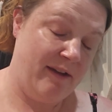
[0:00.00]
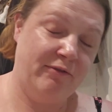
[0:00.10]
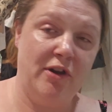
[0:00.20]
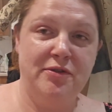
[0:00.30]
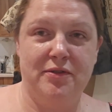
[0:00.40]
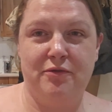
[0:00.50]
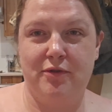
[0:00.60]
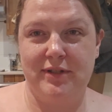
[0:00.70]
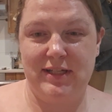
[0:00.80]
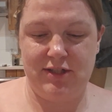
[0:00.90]
frozen
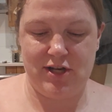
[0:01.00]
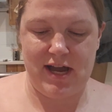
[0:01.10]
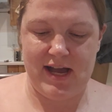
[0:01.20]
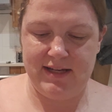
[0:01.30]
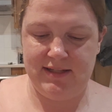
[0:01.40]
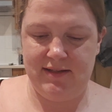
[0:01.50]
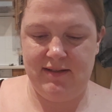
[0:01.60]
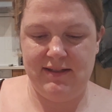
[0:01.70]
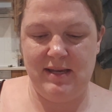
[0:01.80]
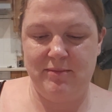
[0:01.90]
cross stitch I had,
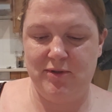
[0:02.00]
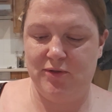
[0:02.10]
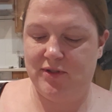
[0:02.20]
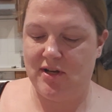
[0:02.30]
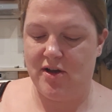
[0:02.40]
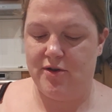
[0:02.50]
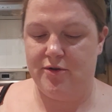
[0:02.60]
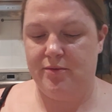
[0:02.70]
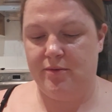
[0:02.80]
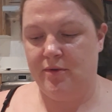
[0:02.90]
same sort of
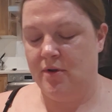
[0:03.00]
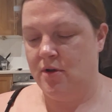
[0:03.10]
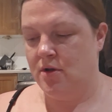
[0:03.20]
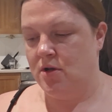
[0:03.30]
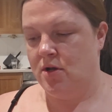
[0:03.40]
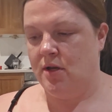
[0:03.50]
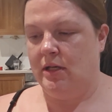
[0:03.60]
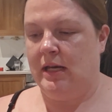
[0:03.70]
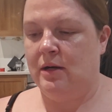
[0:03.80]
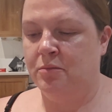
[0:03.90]
style.
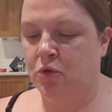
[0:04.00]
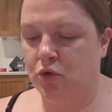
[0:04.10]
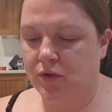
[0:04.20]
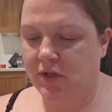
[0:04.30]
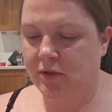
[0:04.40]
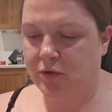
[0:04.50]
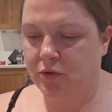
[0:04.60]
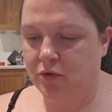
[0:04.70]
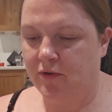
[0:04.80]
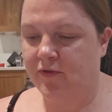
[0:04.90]
Now I'm not so
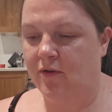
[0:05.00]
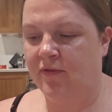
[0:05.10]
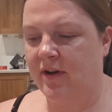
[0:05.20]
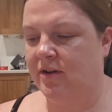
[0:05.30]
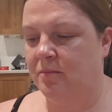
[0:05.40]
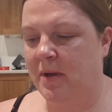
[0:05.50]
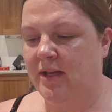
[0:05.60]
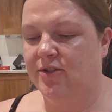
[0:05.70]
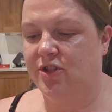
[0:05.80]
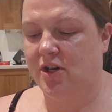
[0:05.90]
sure I've got a very good
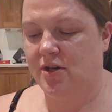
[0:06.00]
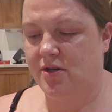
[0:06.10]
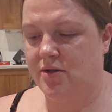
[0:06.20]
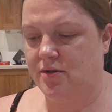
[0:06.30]
picture.